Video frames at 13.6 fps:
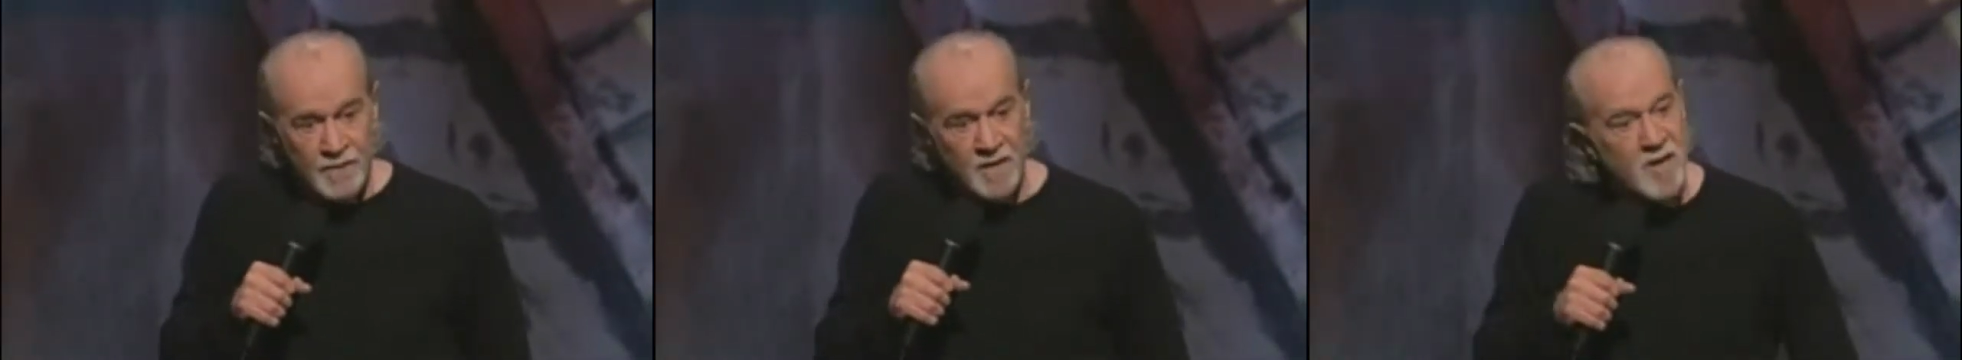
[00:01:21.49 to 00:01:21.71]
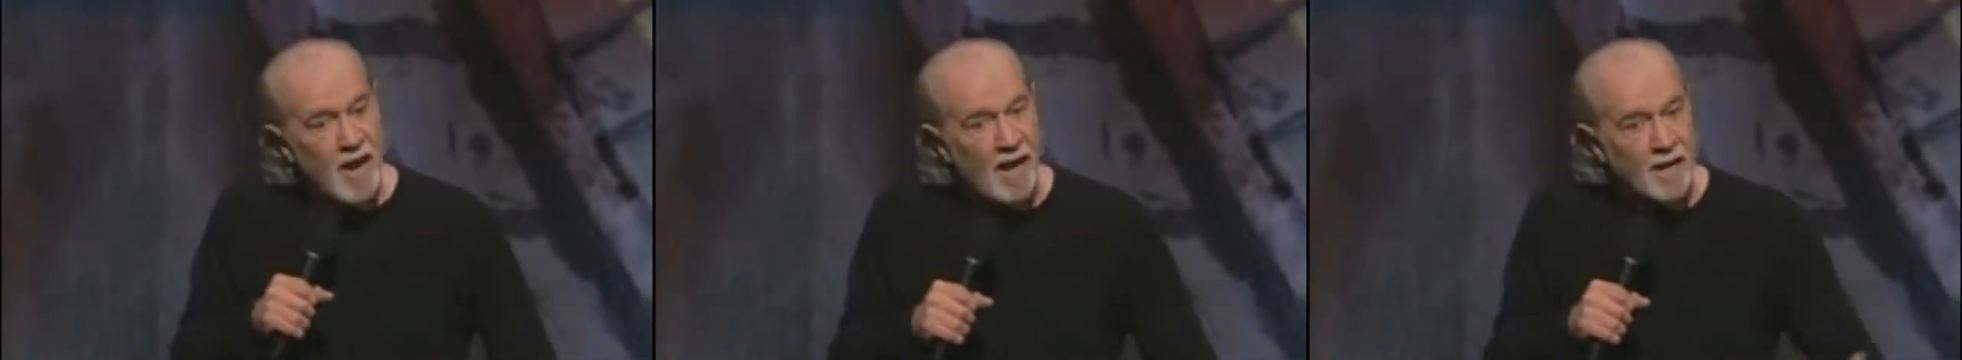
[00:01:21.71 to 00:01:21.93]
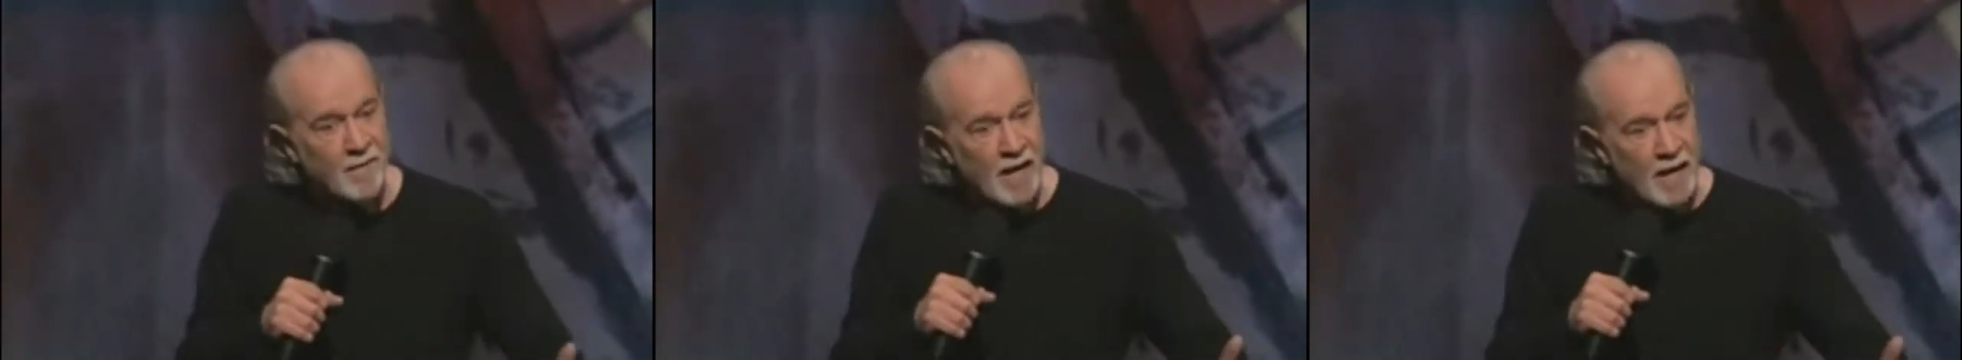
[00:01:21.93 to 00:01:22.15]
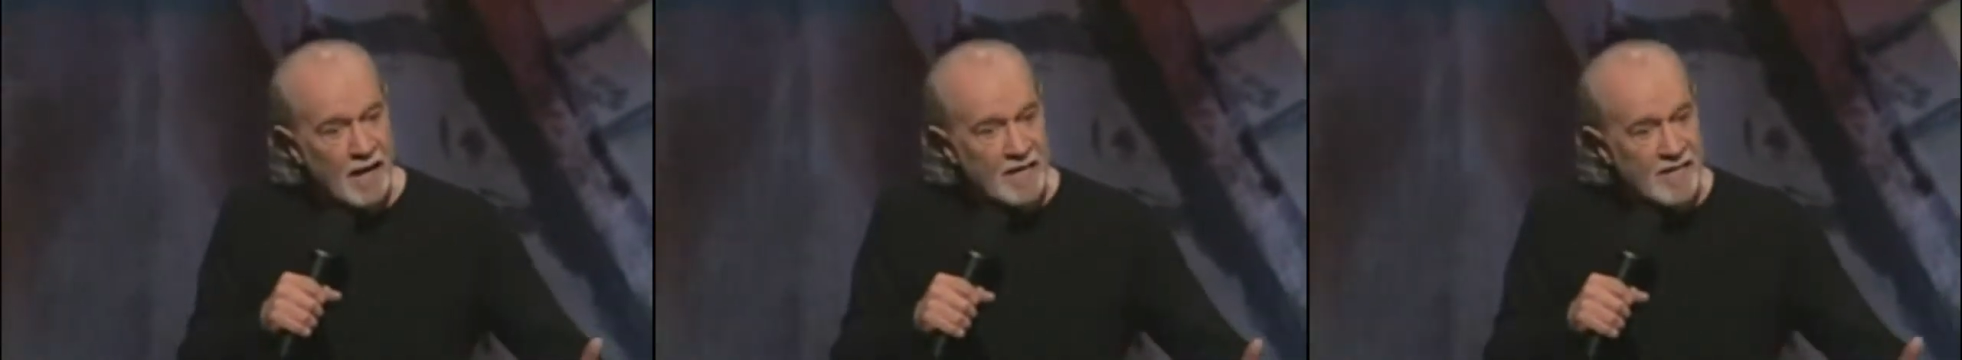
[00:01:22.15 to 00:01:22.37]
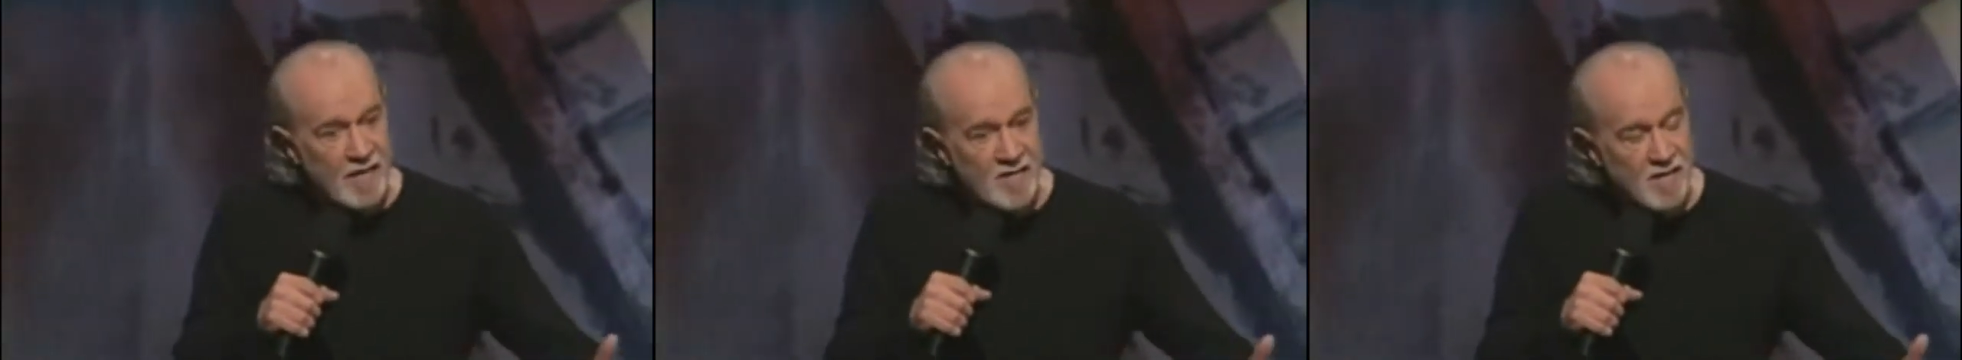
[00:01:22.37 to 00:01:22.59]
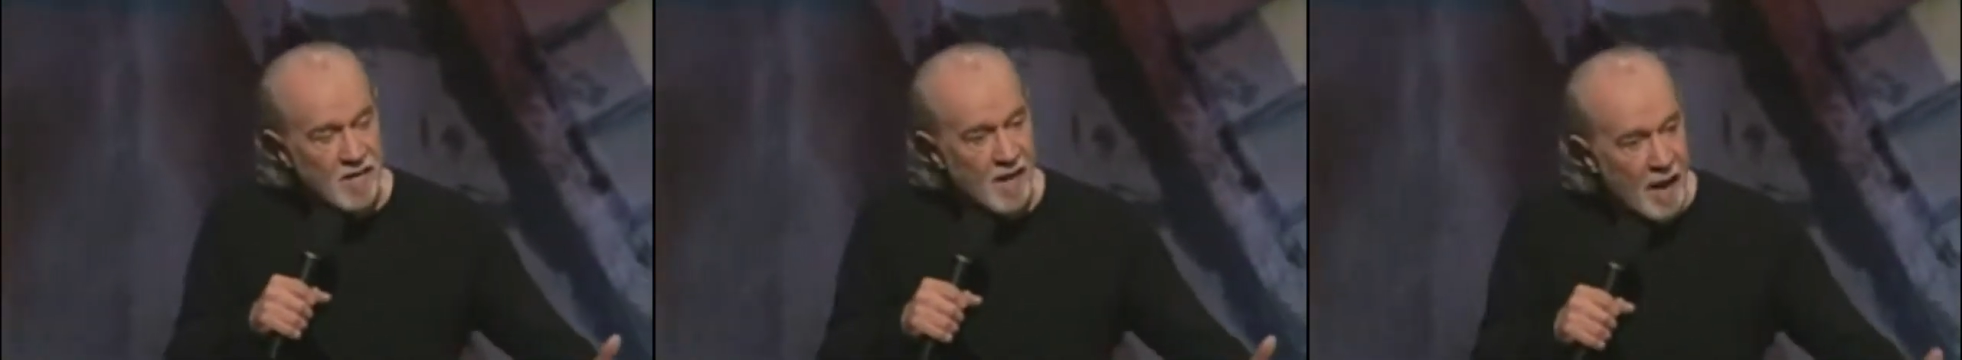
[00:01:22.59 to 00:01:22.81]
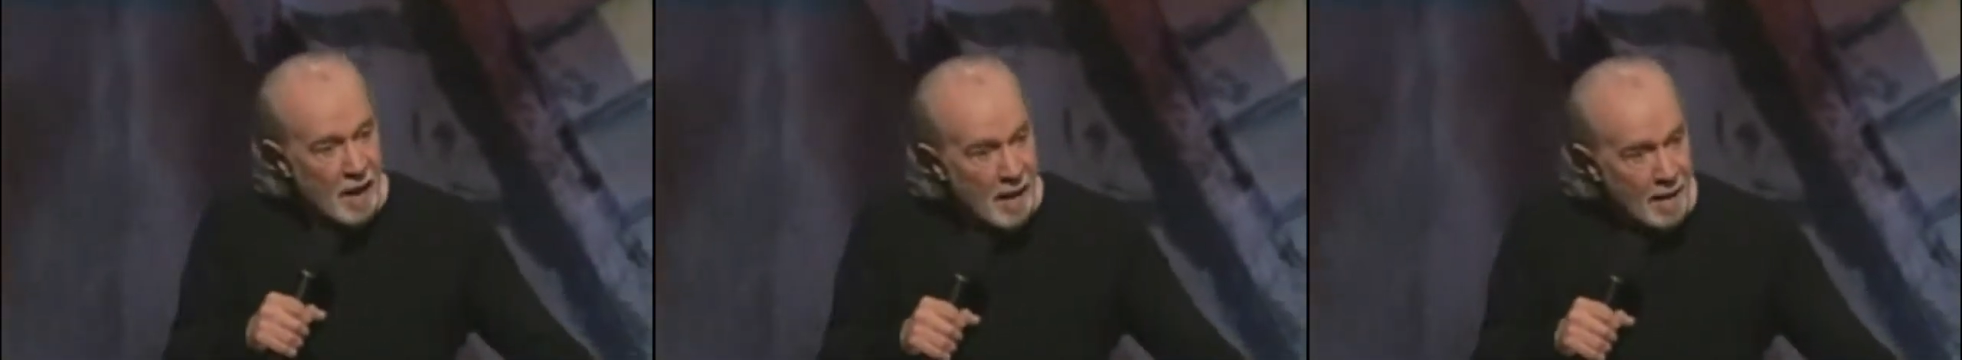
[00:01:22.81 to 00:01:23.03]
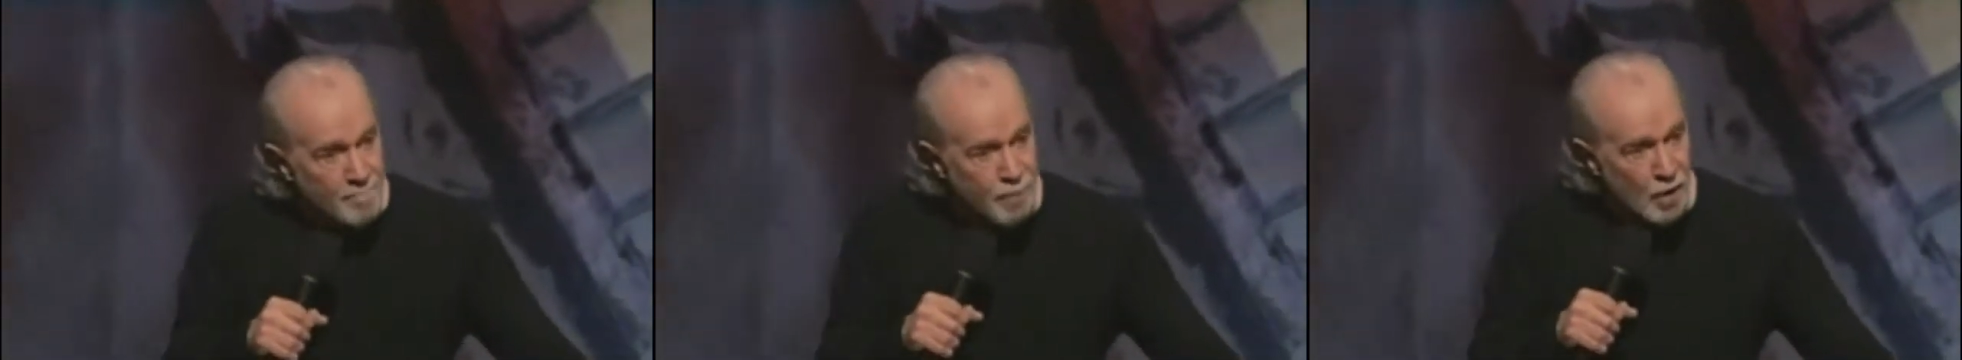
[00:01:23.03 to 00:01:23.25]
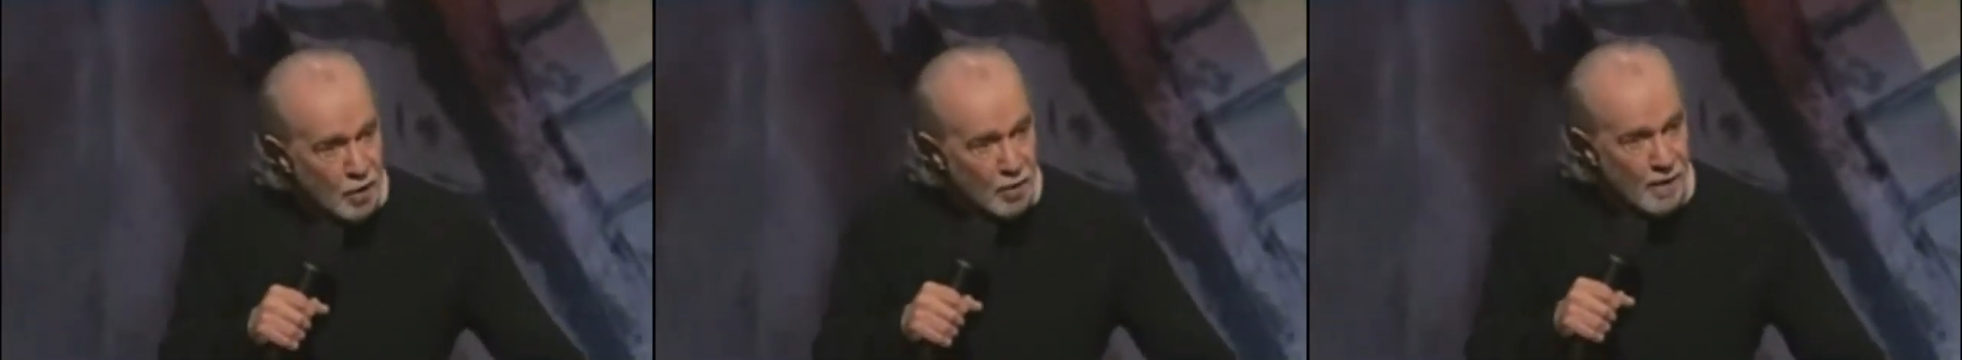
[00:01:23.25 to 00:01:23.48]
You can't even get a decent
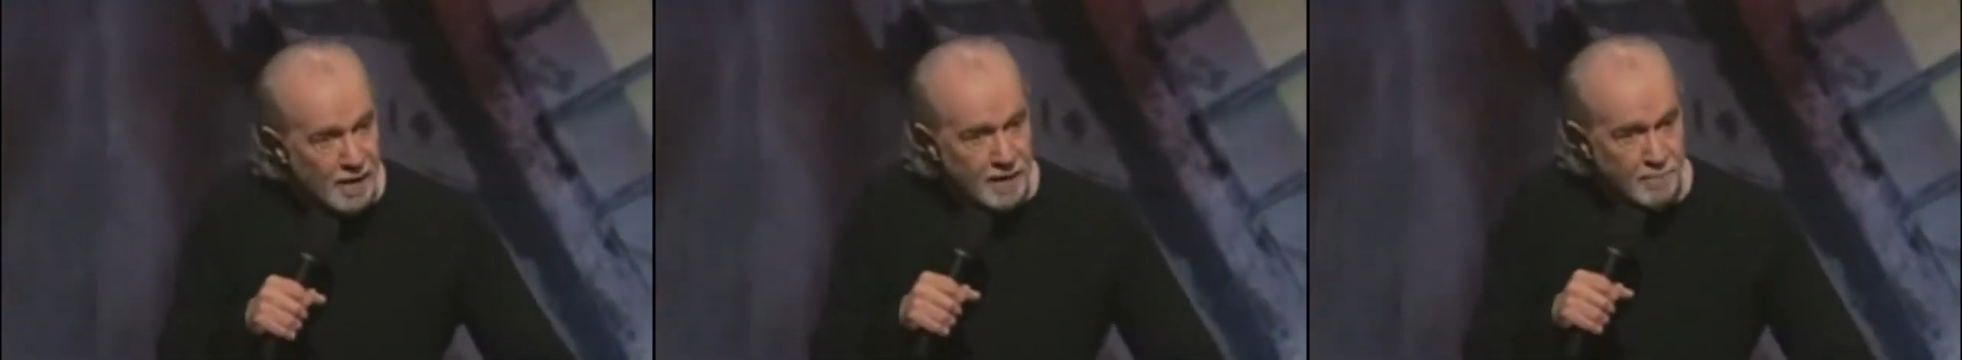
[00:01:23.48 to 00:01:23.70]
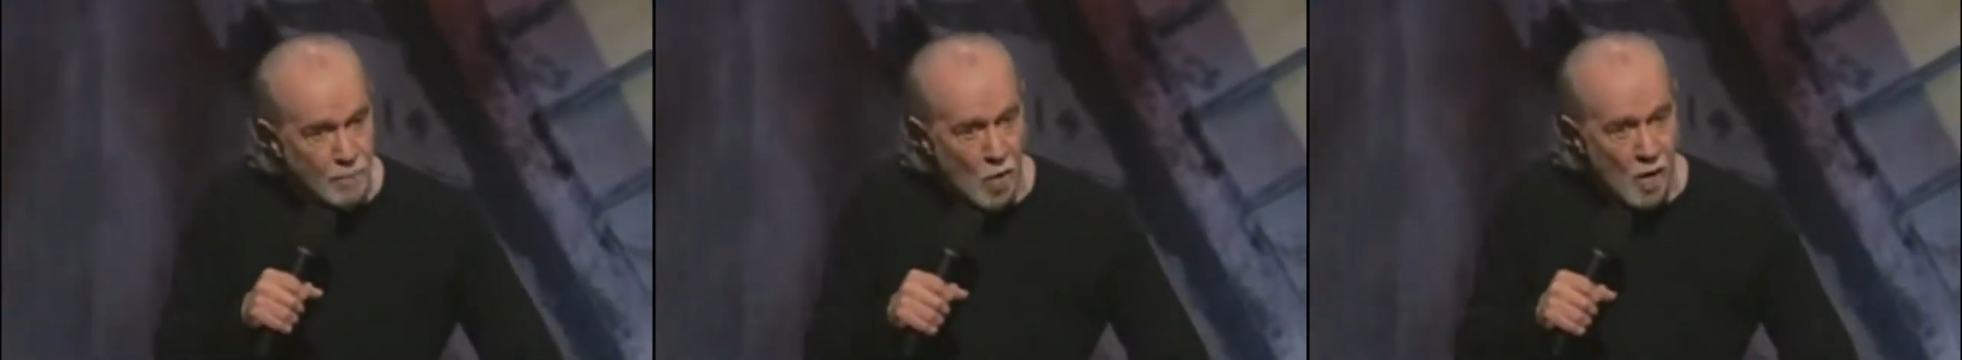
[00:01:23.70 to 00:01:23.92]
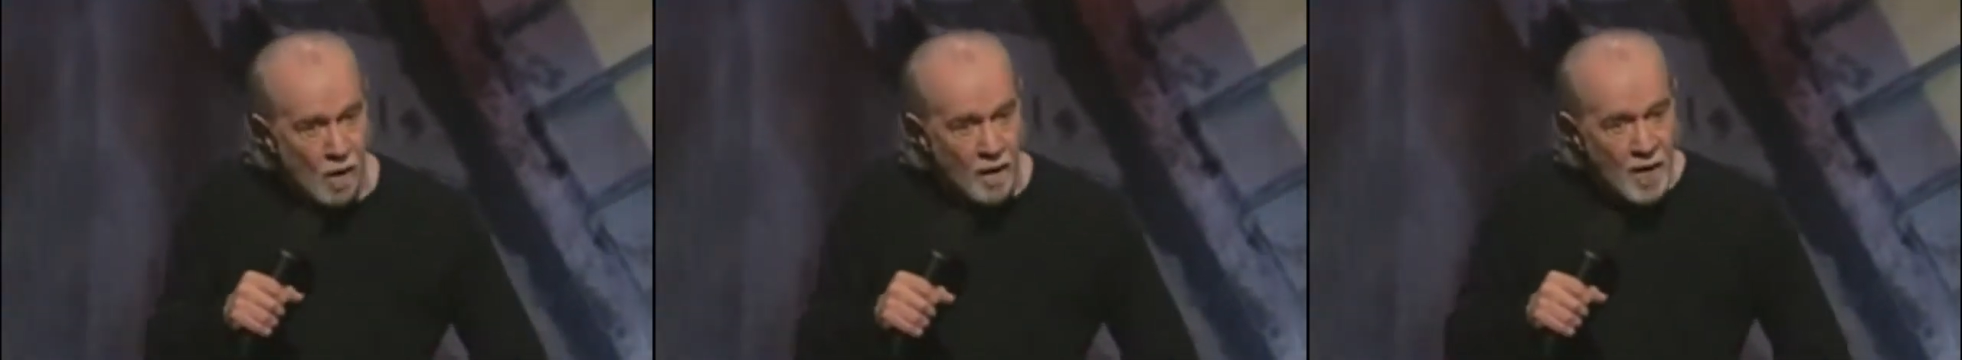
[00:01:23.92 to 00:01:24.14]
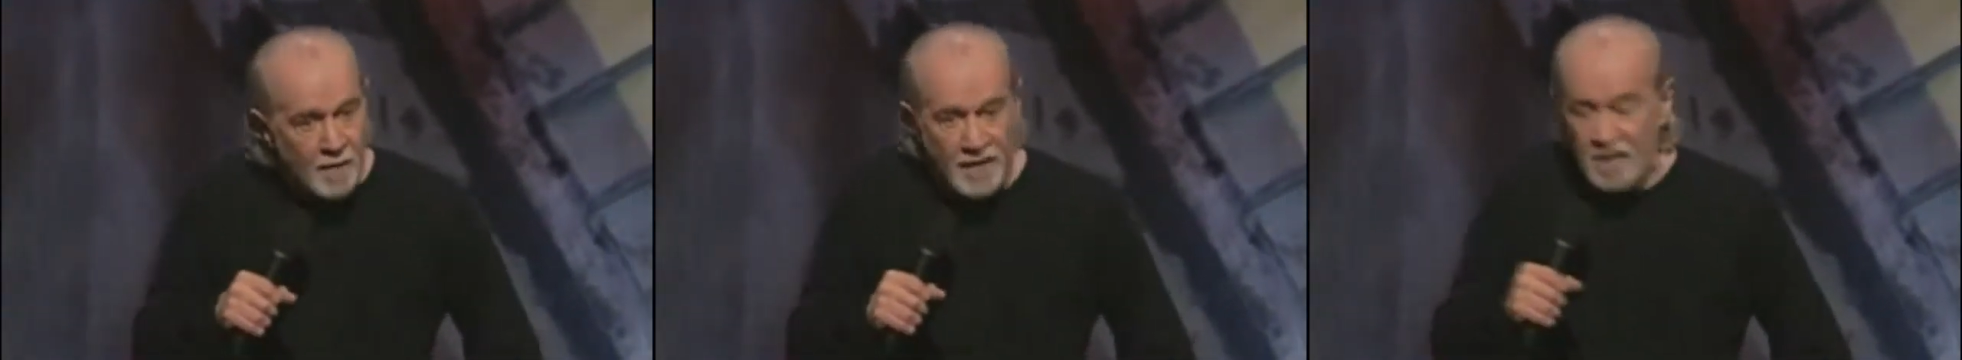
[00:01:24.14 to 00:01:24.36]
hamburger anymore.